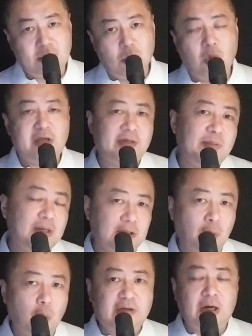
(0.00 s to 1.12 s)
What if they're busy?
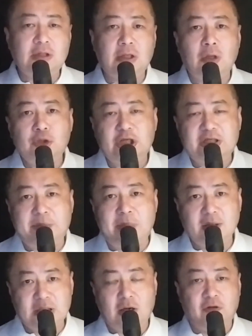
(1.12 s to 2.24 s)
What if there's a no chit-chat
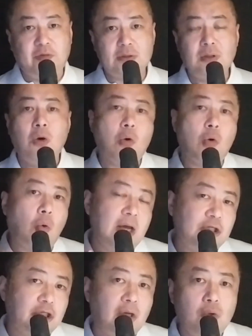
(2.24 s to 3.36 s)
policy in the office?
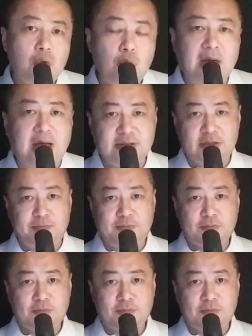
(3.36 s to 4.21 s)
Great. Utilize it.